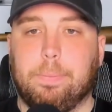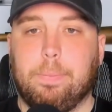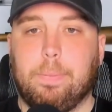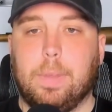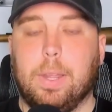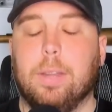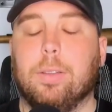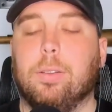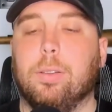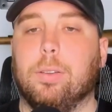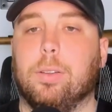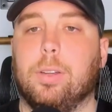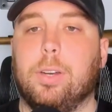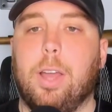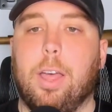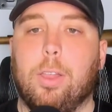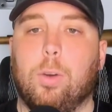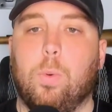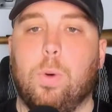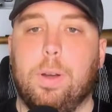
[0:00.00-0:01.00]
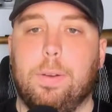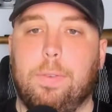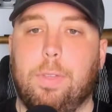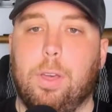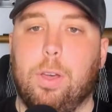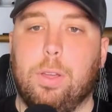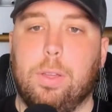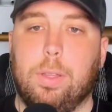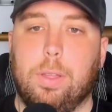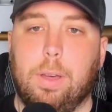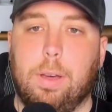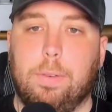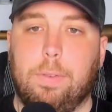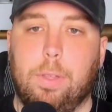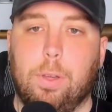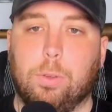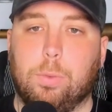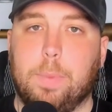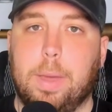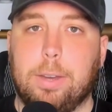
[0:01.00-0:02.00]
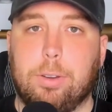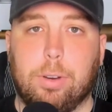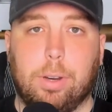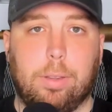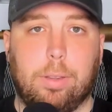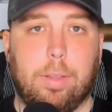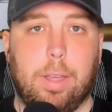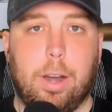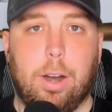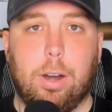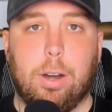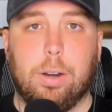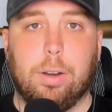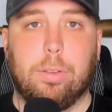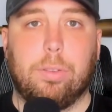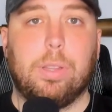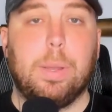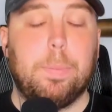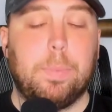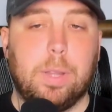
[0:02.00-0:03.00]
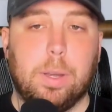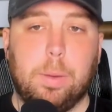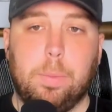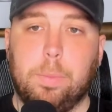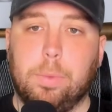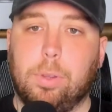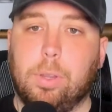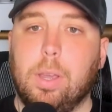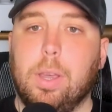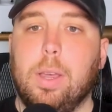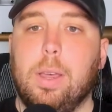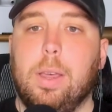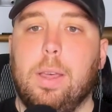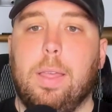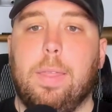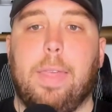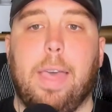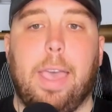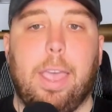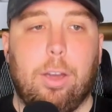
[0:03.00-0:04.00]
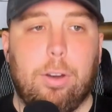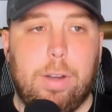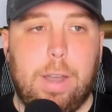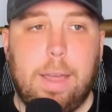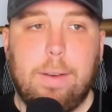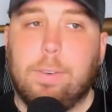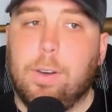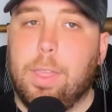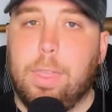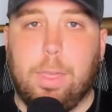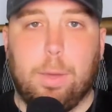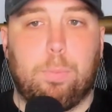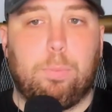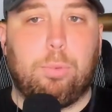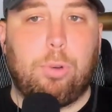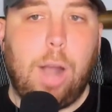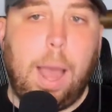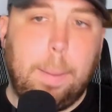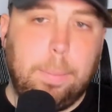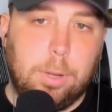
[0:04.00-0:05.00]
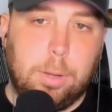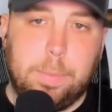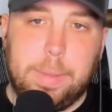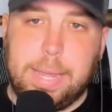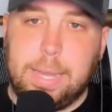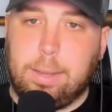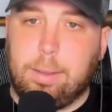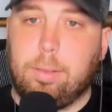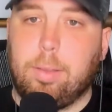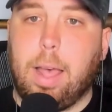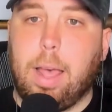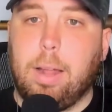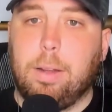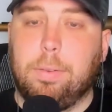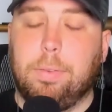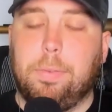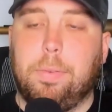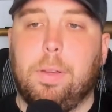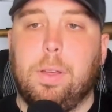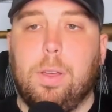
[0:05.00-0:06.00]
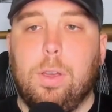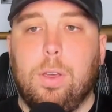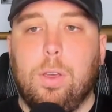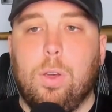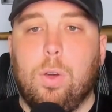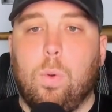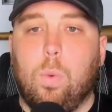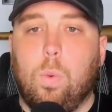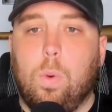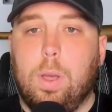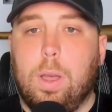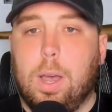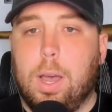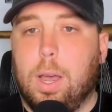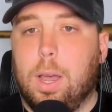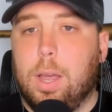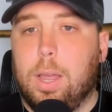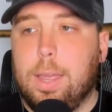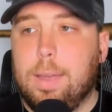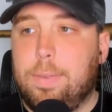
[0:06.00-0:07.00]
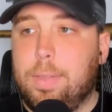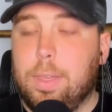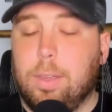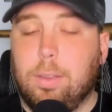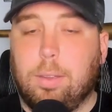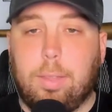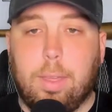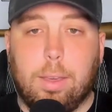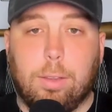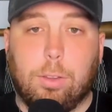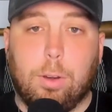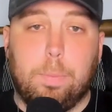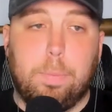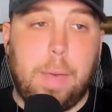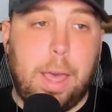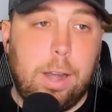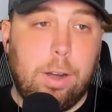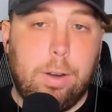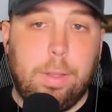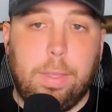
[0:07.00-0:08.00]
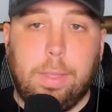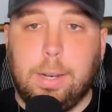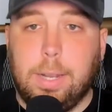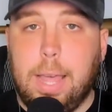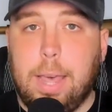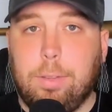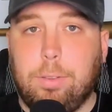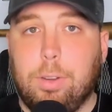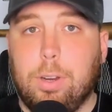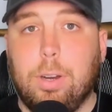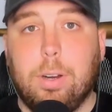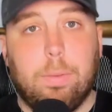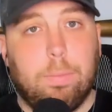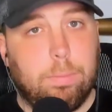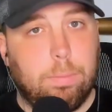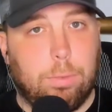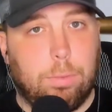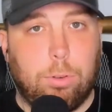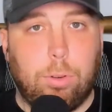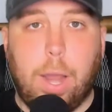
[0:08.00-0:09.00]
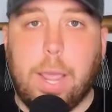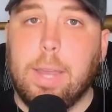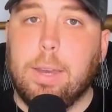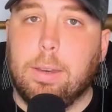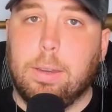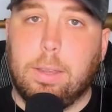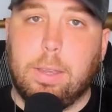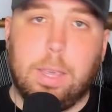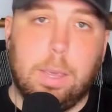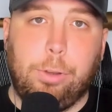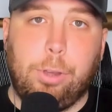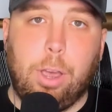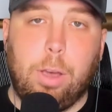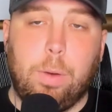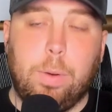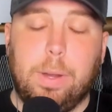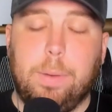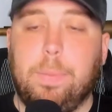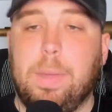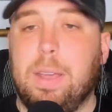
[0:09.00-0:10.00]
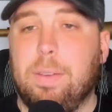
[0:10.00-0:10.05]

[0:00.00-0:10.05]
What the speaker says: This is another one of those metrics that are symptoms. They are never the problem itself. If these things are better than last year, great, keep going.